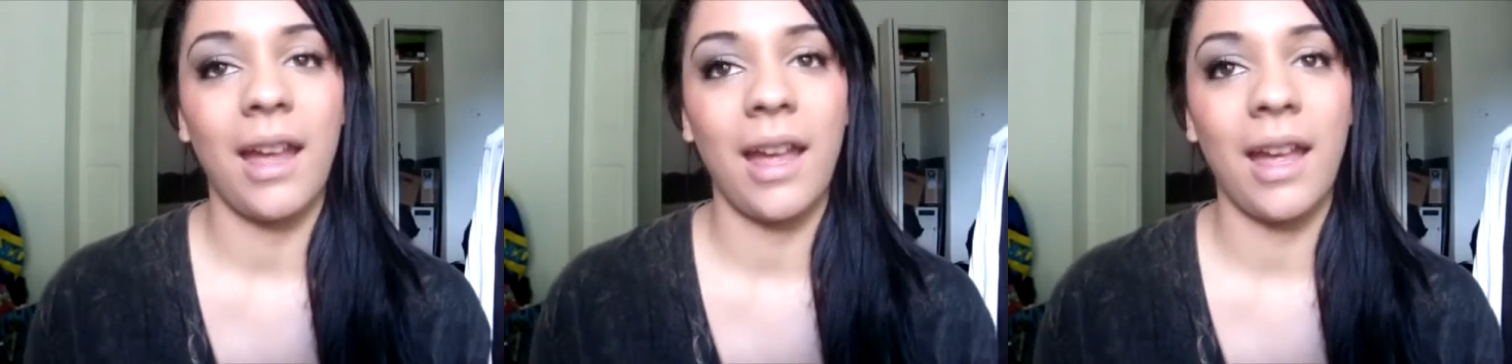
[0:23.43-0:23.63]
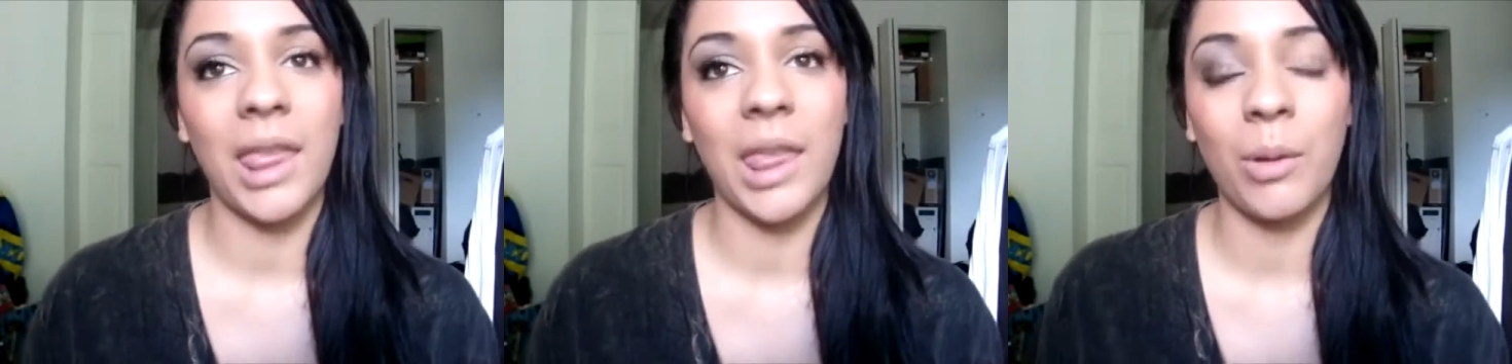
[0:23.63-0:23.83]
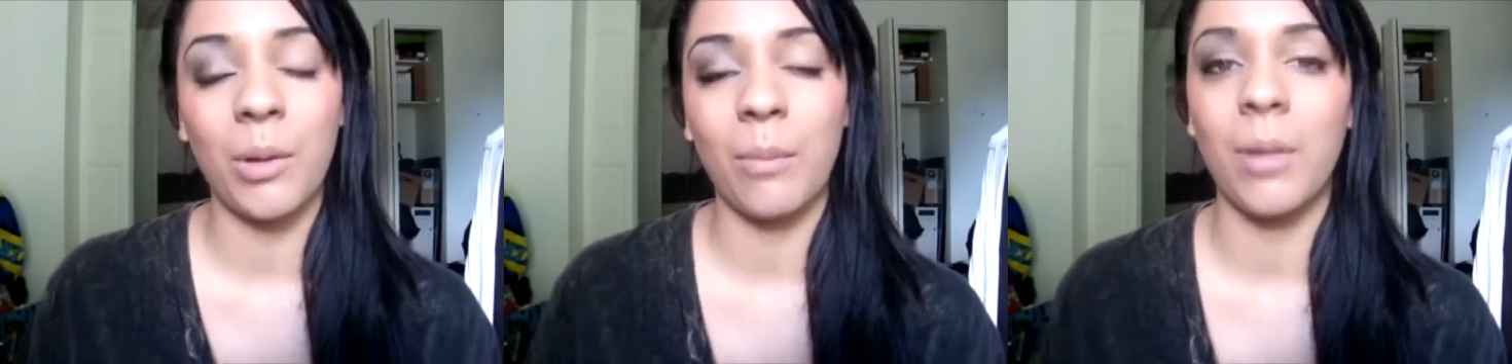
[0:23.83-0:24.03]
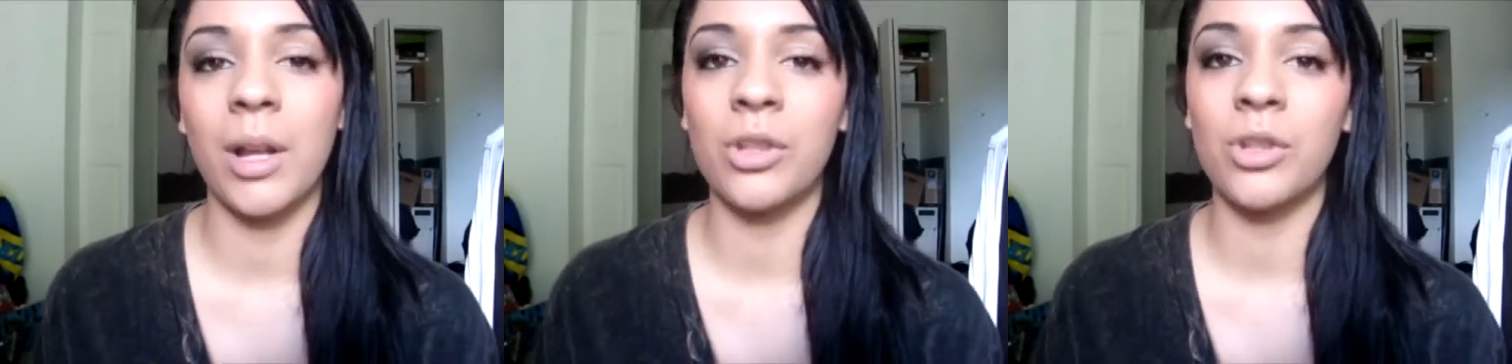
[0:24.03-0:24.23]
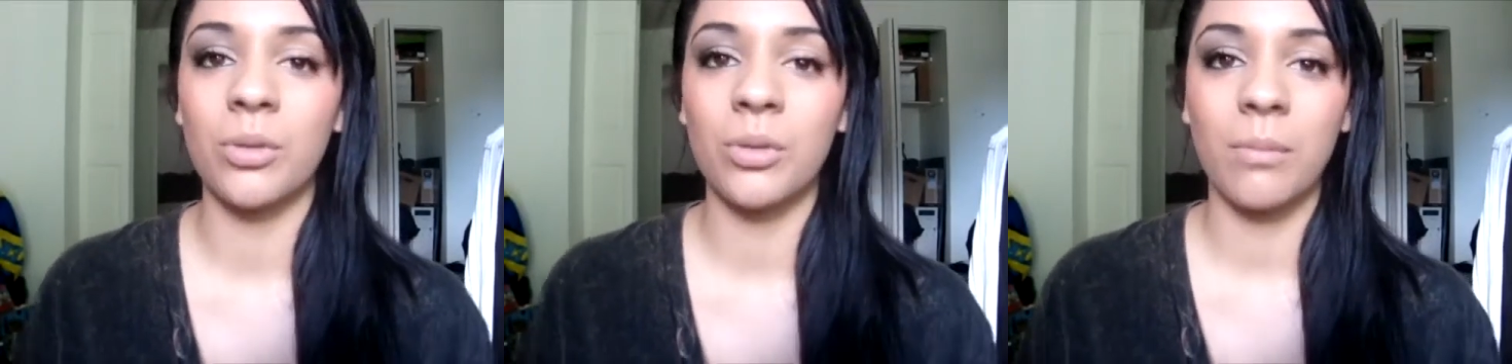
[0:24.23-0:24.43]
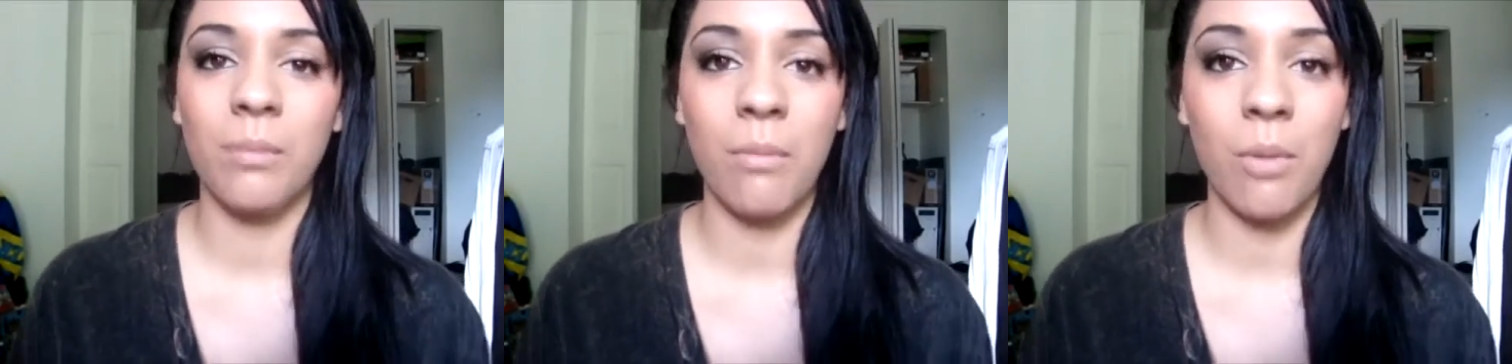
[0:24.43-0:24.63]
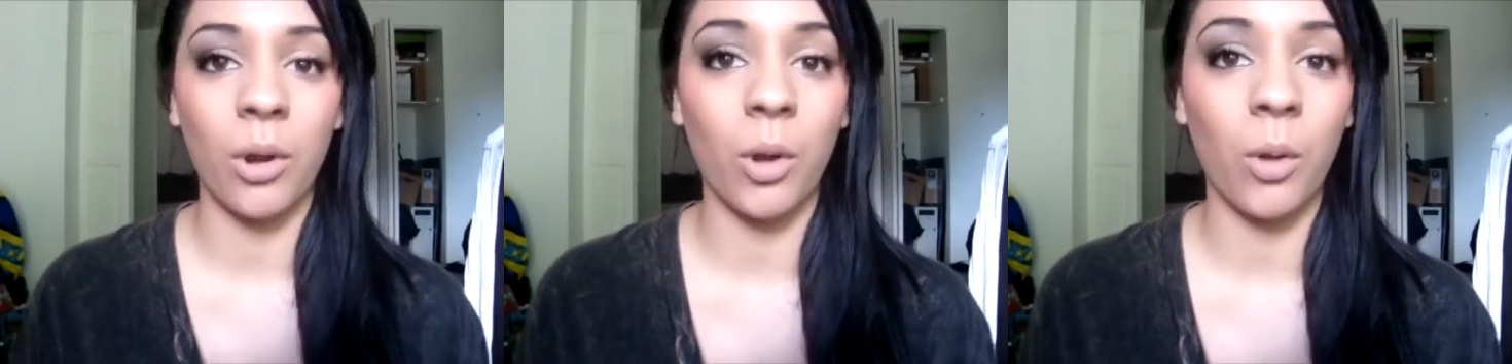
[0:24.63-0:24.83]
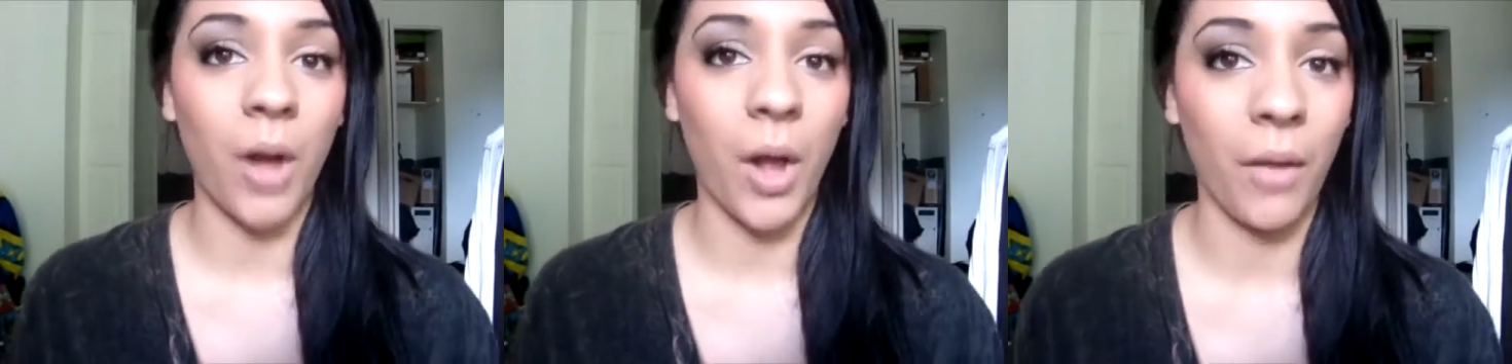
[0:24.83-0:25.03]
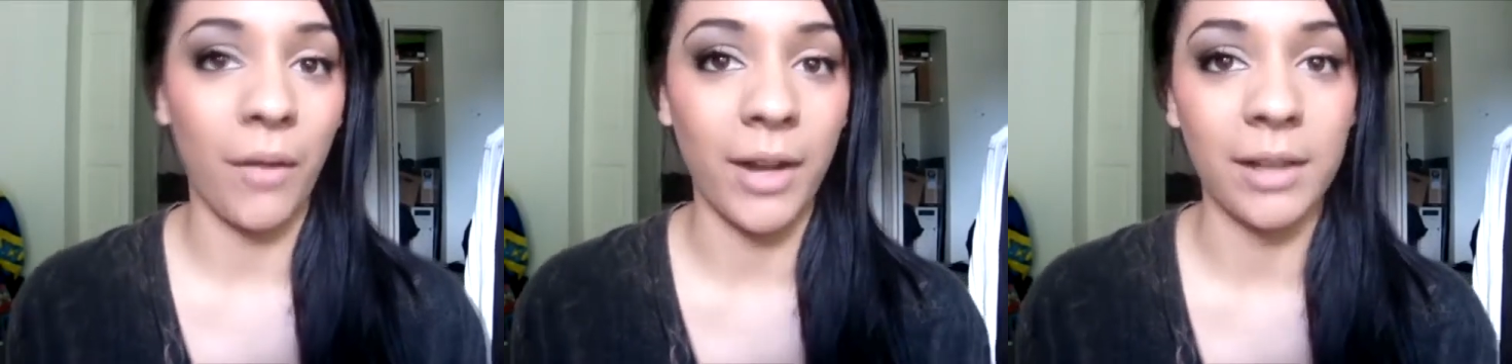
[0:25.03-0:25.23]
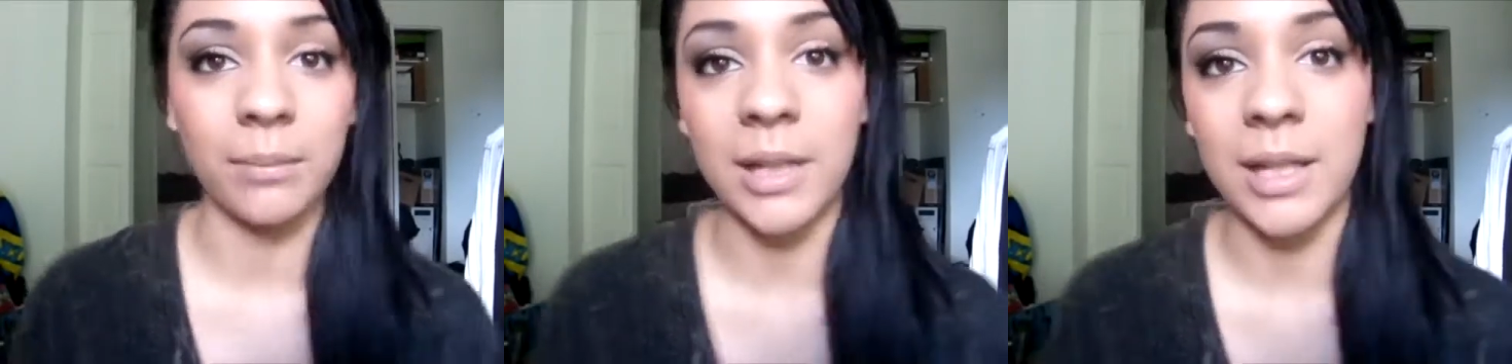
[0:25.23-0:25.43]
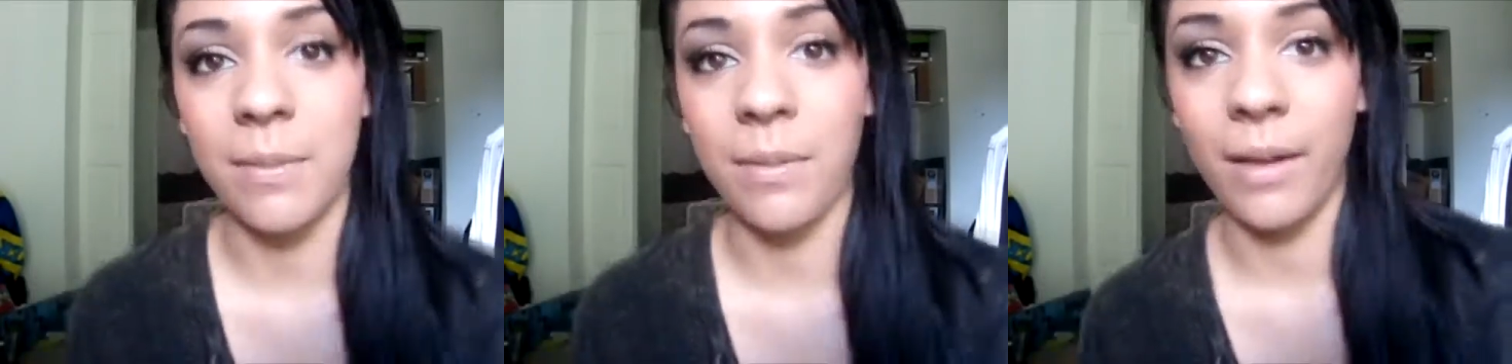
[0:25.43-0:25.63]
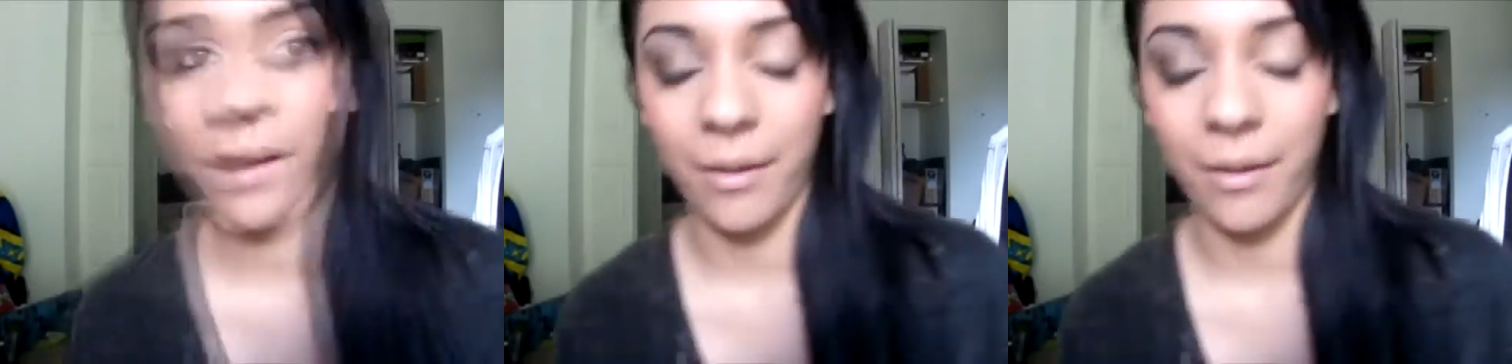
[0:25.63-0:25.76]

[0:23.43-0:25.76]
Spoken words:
and there were much more qualified people